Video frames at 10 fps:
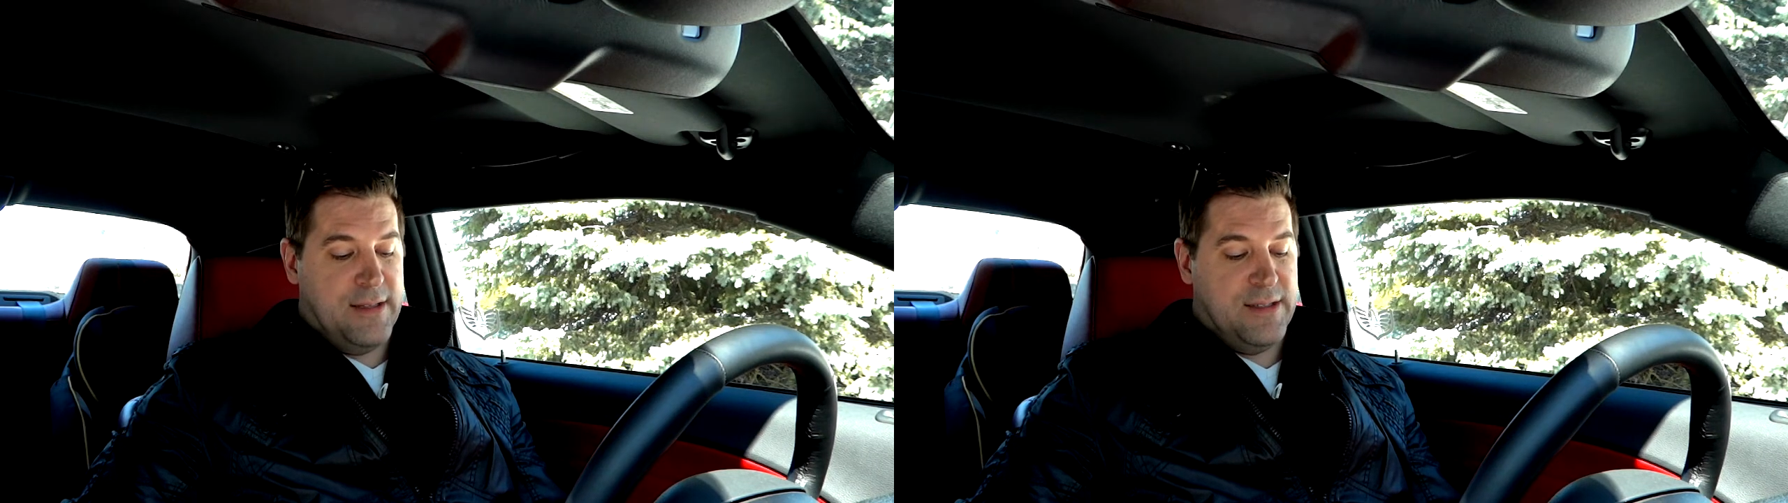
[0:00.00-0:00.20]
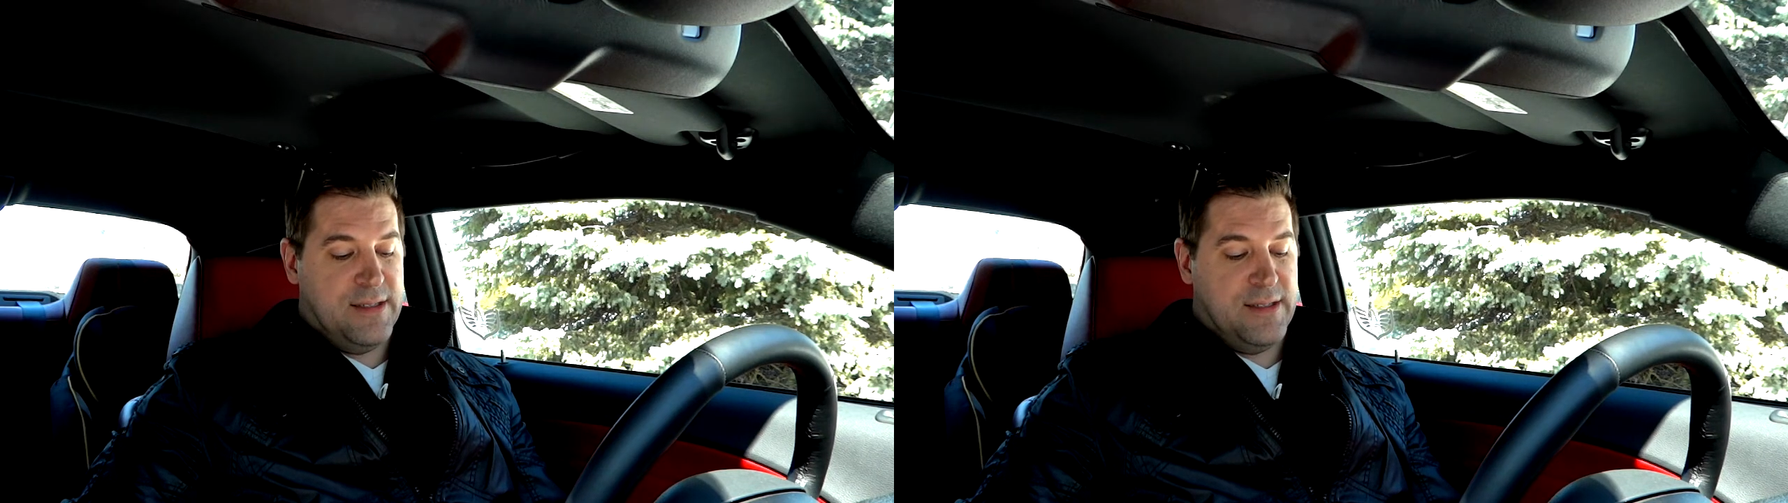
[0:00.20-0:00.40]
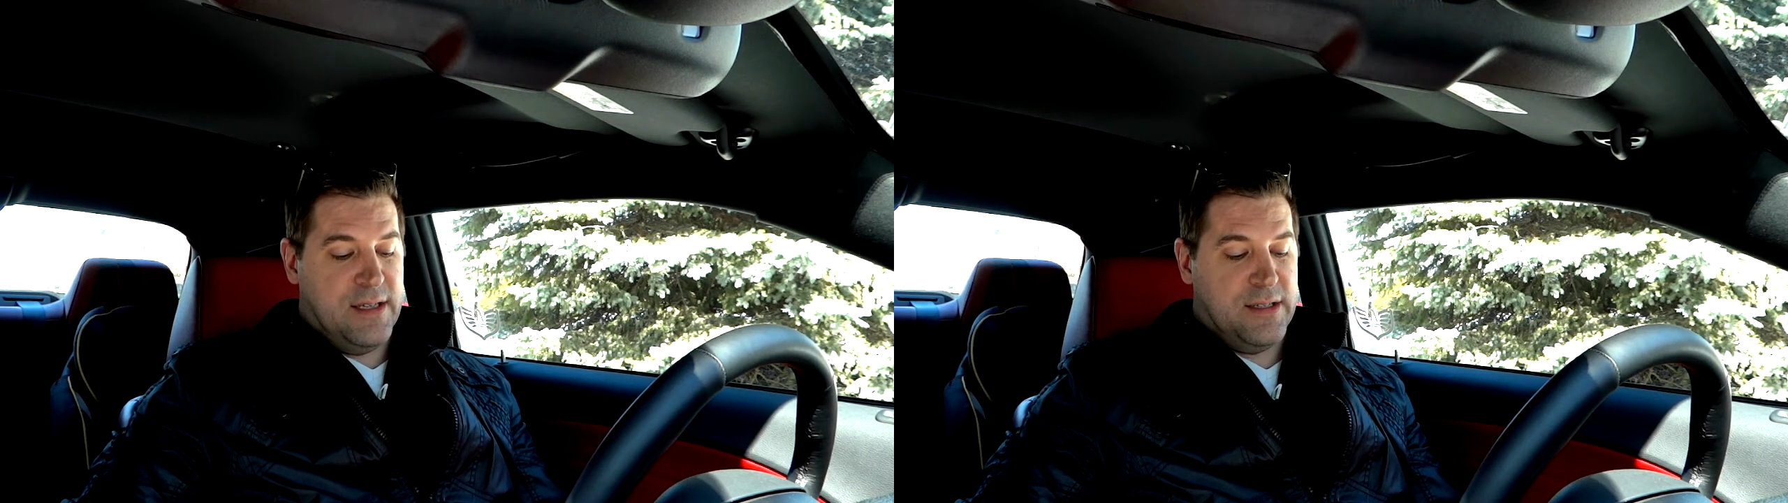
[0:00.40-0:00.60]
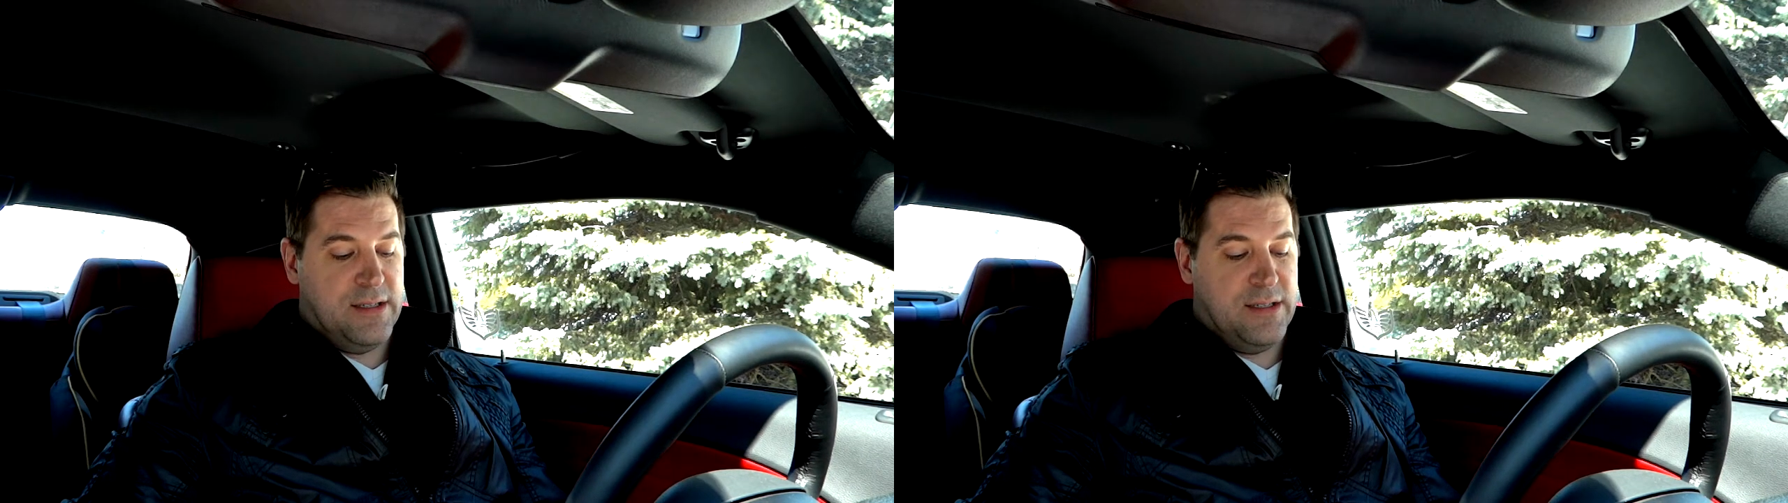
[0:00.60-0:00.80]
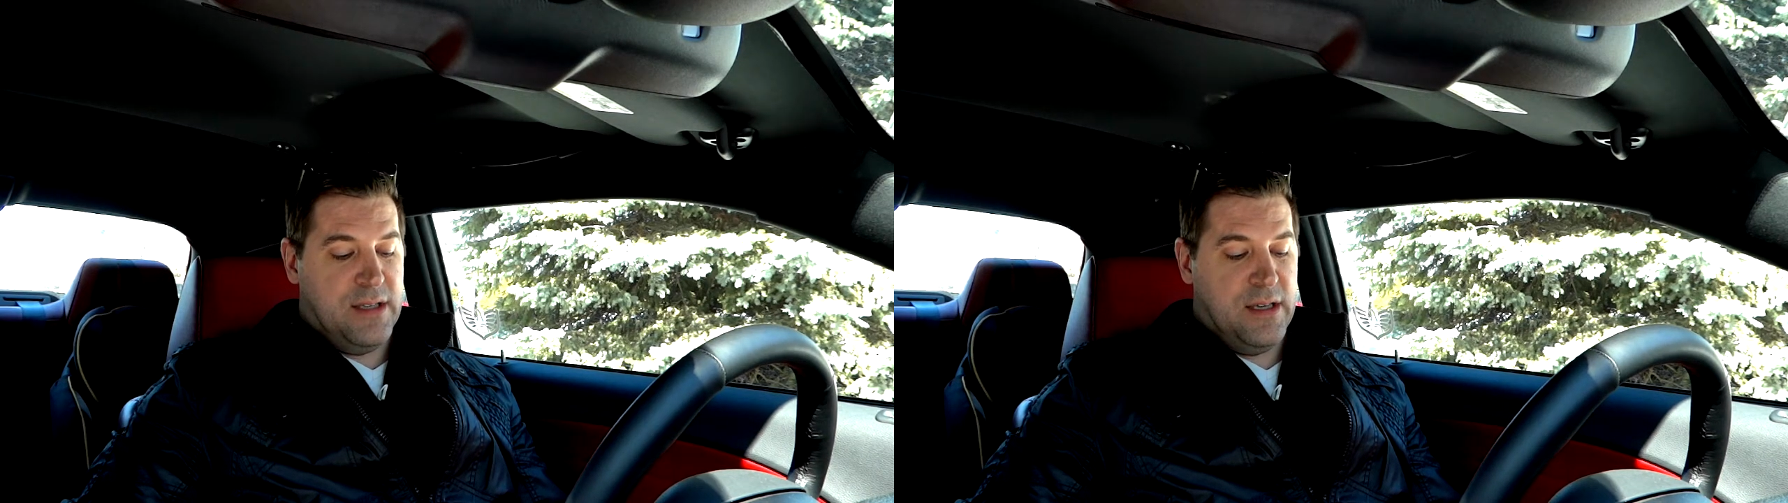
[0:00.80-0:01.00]

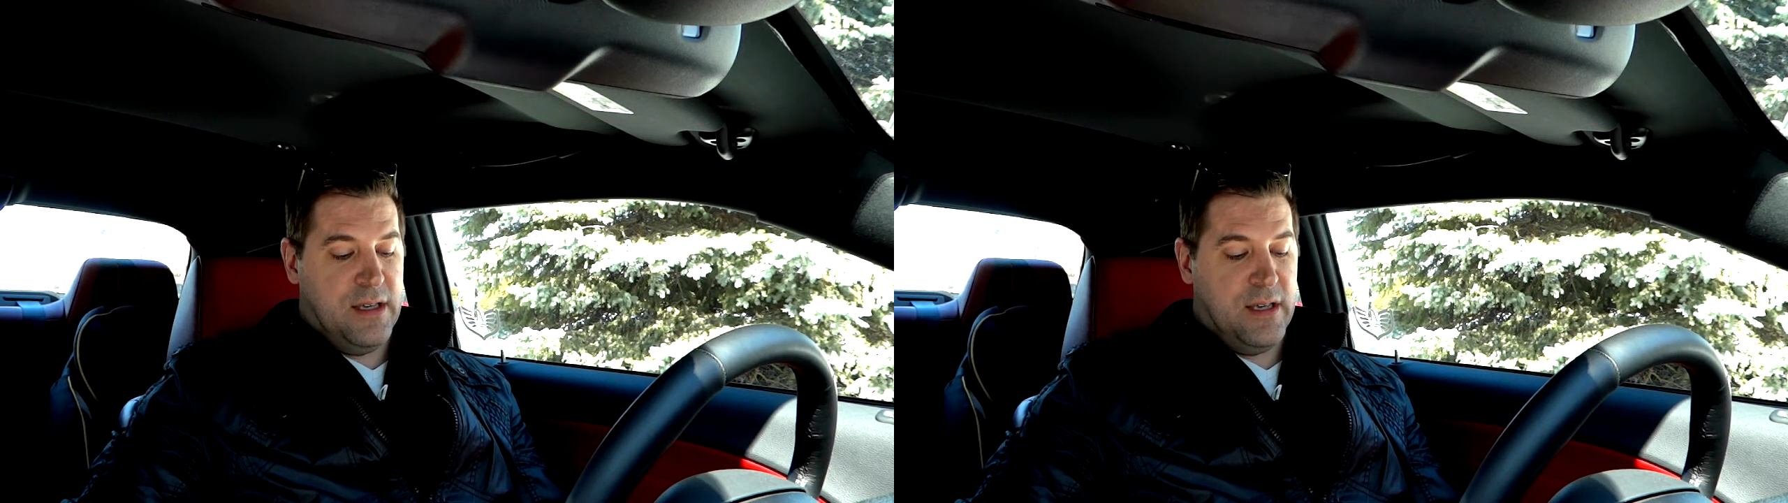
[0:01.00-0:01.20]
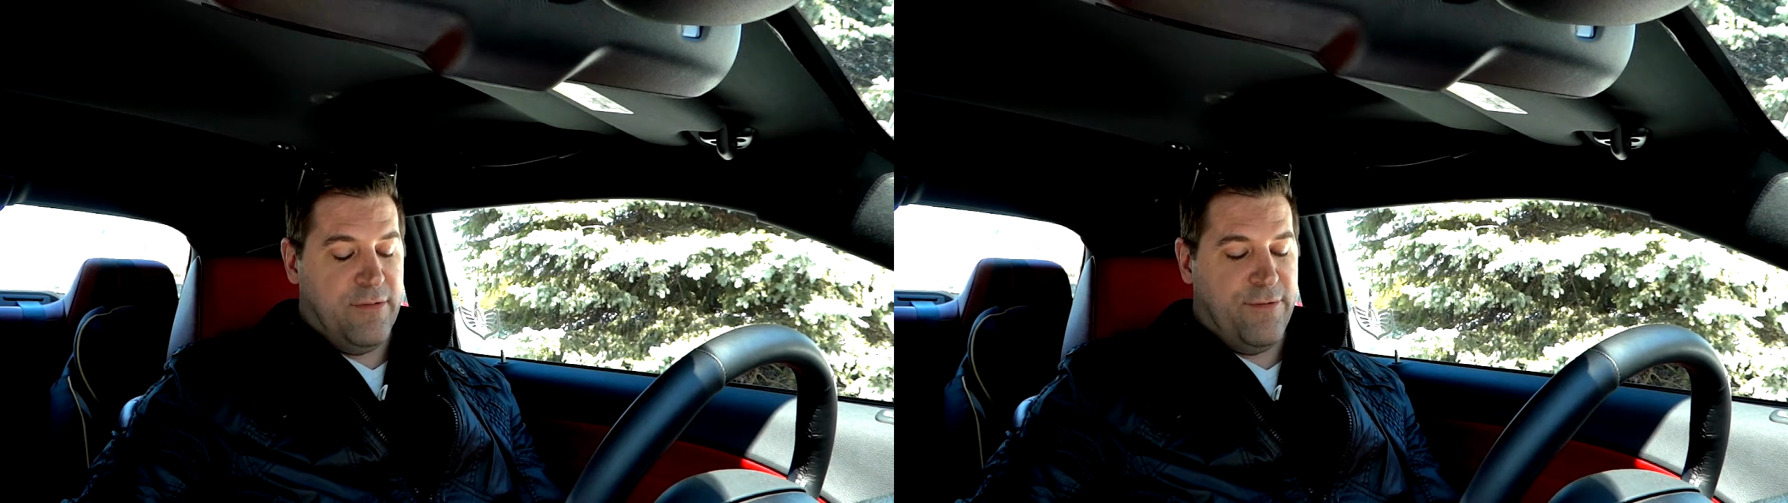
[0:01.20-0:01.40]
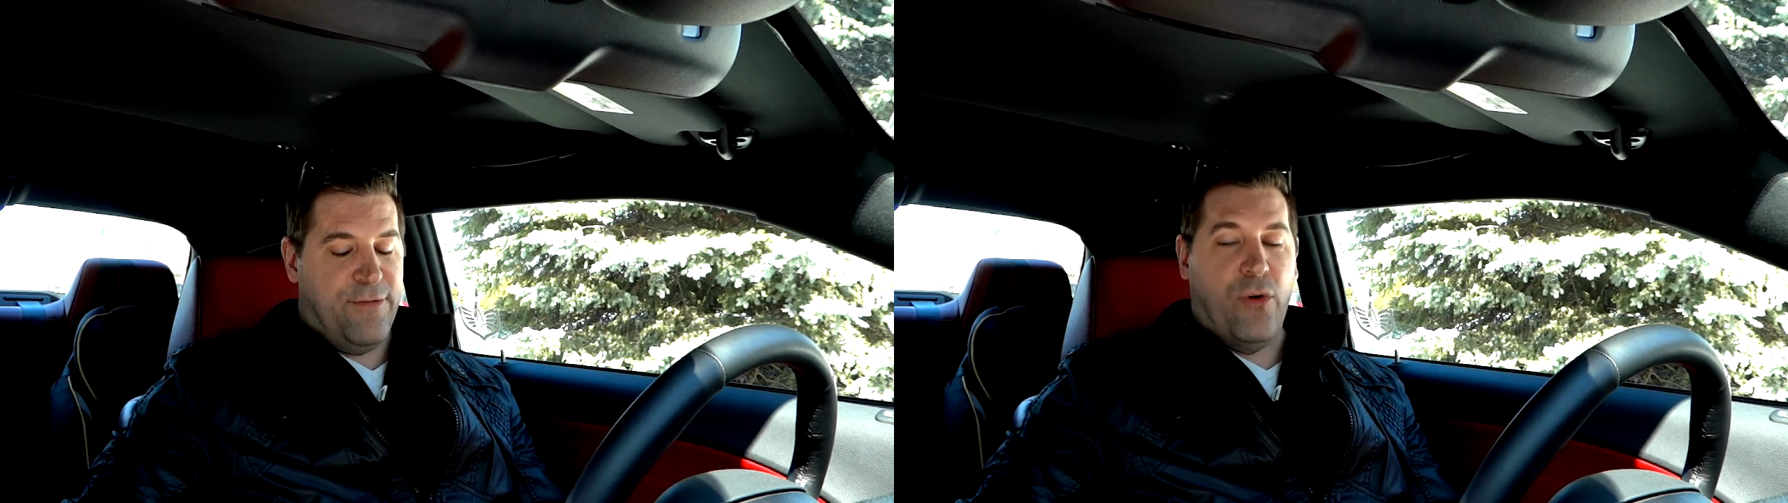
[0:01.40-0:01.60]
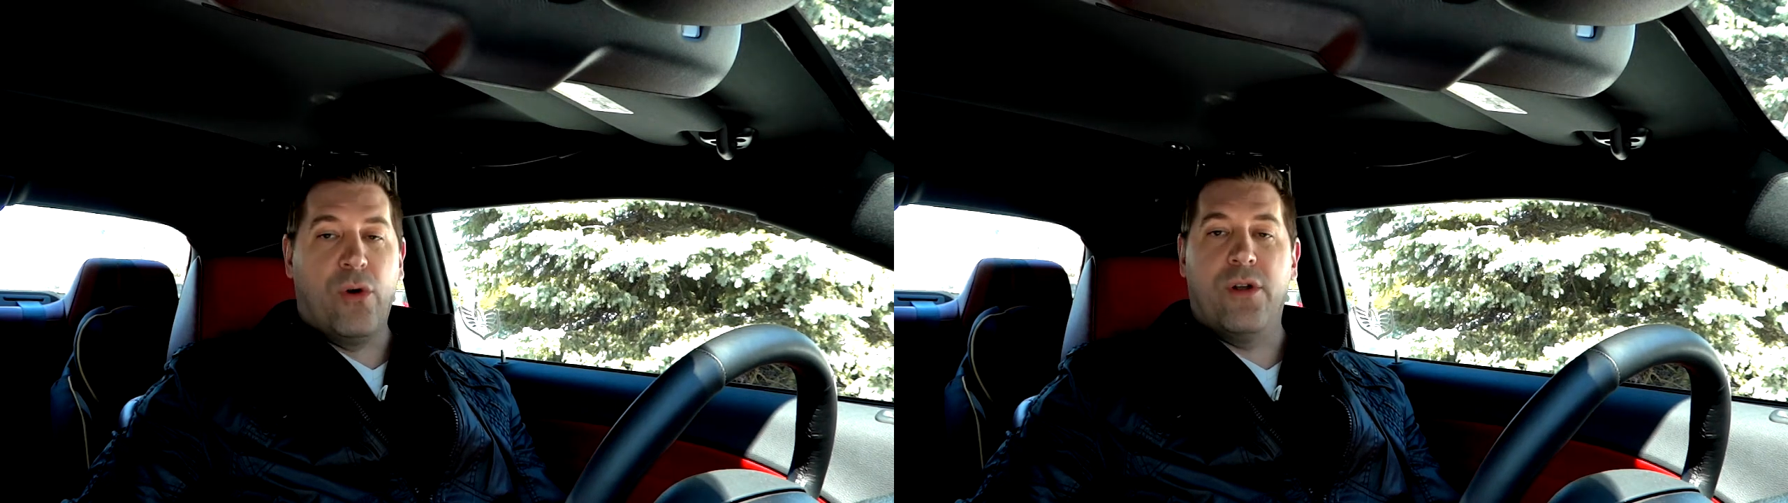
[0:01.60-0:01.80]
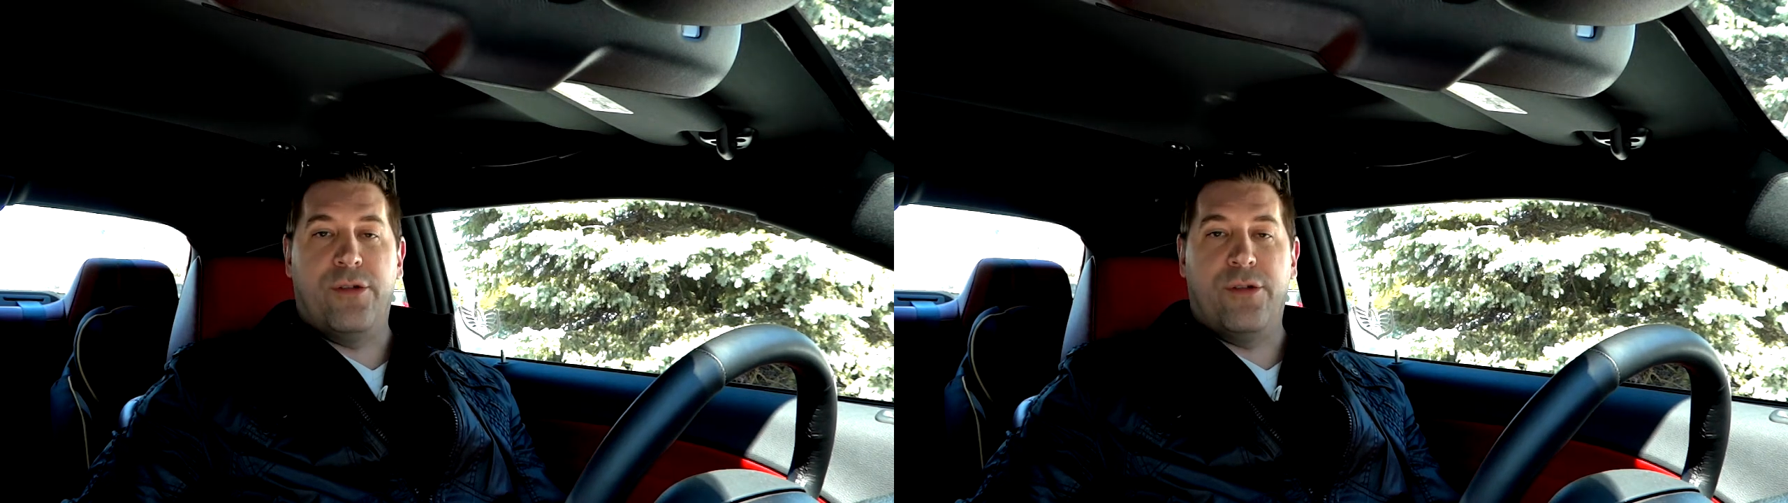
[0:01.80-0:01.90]
64